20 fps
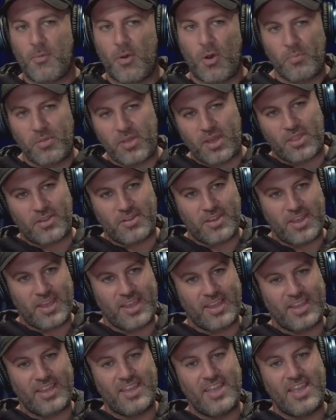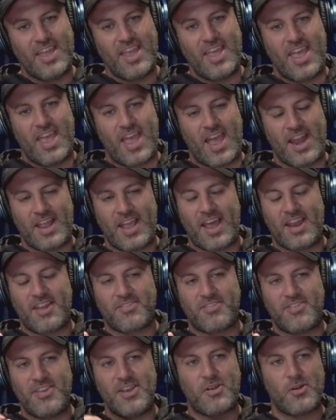home the other day and he had a
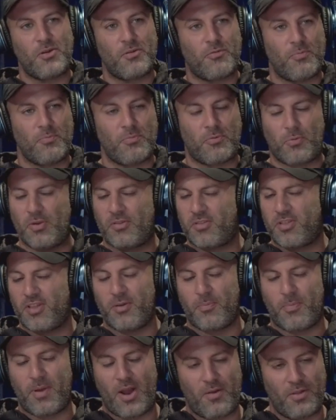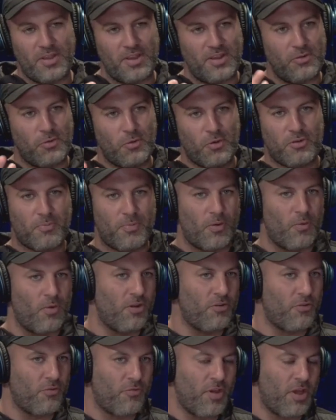sneaker from Switzerland, apparently endorsed by
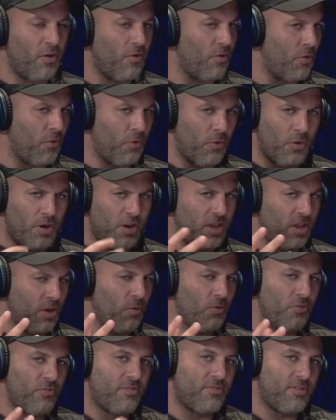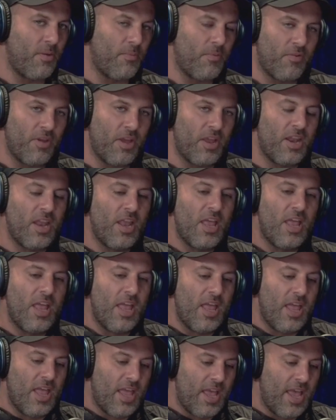Roger Federer, or he owns some of it.
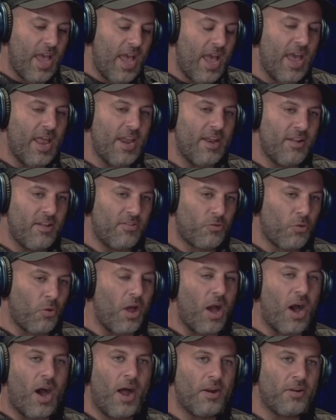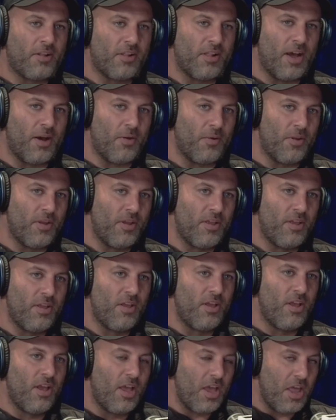And it's called On Cloud.
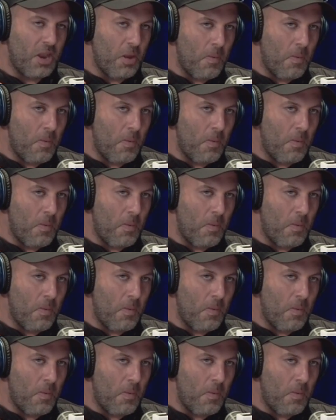An